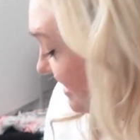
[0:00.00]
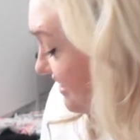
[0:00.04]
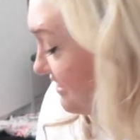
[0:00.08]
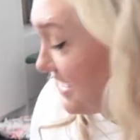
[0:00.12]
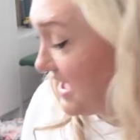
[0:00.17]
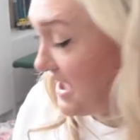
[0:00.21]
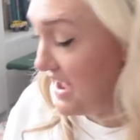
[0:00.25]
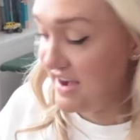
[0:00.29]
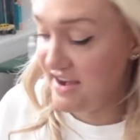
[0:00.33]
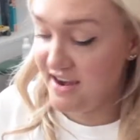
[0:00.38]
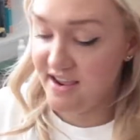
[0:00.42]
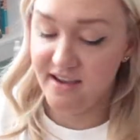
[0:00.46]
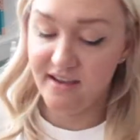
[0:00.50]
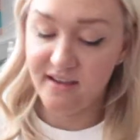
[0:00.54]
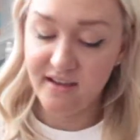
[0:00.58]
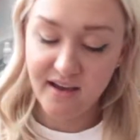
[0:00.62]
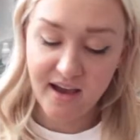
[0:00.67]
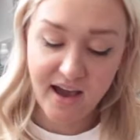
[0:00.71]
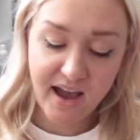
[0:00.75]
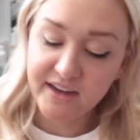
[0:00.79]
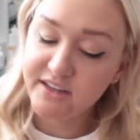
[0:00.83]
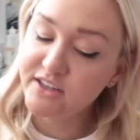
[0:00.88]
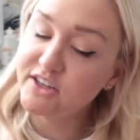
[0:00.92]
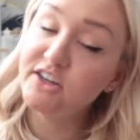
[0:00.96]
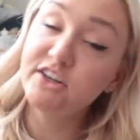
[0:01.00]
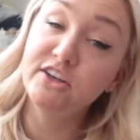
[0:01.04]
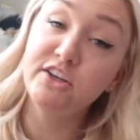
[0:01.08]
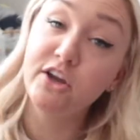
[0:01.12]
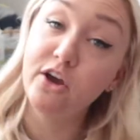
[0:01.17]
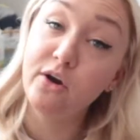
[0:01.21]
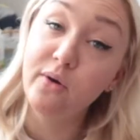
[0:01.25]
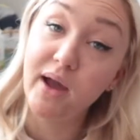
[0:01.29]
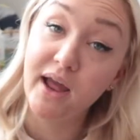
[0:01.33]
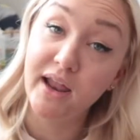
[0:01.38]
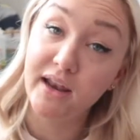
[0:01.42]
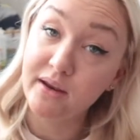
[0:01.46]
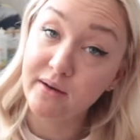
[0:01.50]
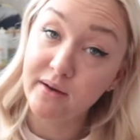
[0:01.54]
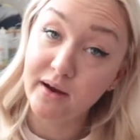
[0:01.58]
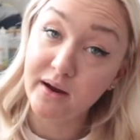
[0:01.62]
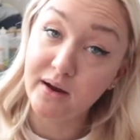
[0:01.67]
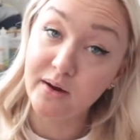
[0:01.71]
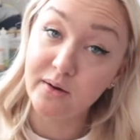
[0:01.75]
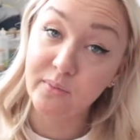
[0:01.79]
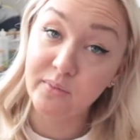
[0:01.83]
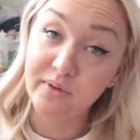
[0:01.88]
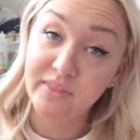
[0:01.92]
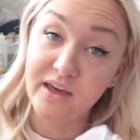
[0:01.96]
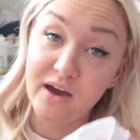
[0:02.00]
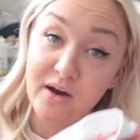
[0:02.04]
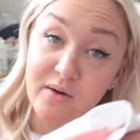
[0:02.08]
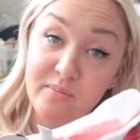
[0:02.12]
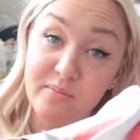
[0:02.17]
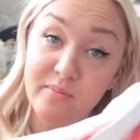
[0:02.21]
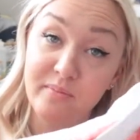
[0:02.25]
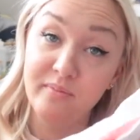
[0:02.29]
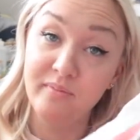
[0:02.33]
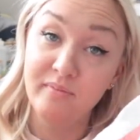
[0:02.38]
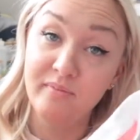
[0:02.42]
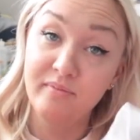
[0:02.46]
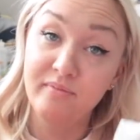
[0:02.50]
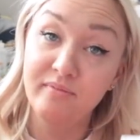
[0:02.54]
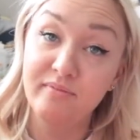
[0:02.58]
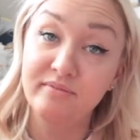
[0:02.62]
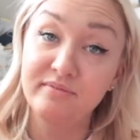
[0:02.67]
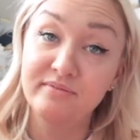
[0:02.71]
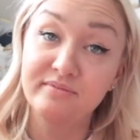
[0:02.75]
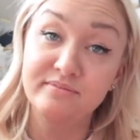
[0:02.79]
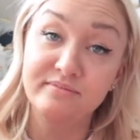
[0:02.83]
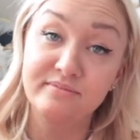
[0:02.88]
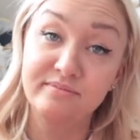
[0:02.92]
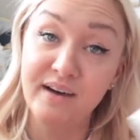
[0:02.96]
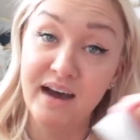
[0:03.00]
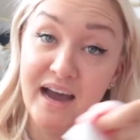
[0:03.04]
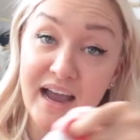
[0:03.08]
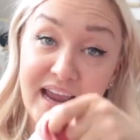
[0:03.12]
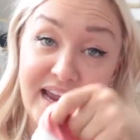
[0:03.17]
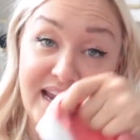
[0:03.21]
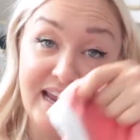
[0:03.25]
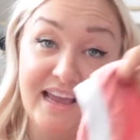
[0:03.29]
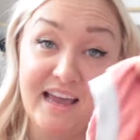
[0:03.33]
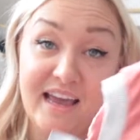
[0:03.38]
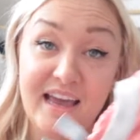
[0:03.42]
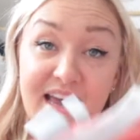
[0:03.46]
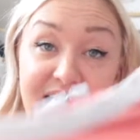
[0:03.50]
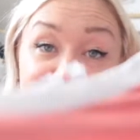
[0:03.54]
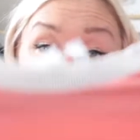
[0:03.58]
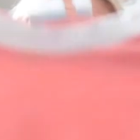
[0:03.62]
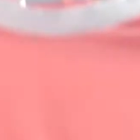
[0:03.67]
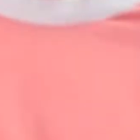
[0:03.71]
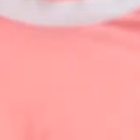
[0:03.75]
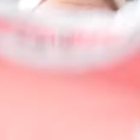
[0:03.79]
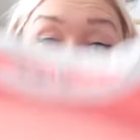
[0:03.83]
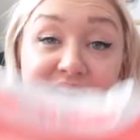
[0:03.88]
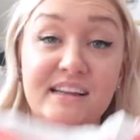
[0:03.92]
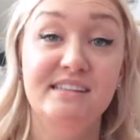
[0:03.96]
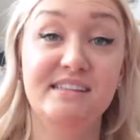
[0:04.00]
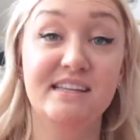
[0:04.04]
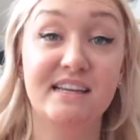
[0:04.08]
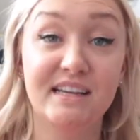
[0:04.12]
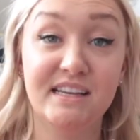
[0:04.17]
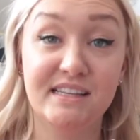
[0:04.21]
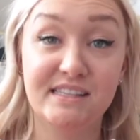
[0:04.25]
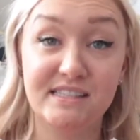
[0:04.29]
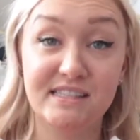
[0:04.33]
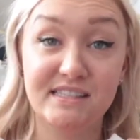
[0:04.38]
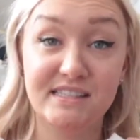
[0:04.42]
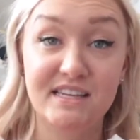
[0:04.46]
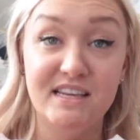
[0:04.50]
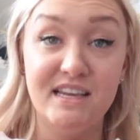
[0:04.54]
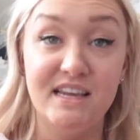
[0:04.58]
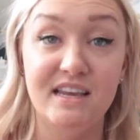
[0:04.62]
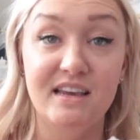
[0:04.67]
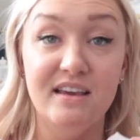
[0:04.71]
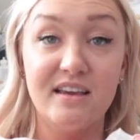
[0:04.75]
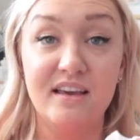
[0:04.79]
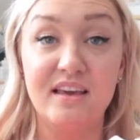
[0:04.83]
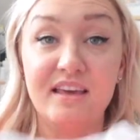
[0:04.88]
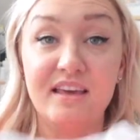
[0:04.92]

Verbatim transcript: And then I couldn't go anywhere without my Adidas tee.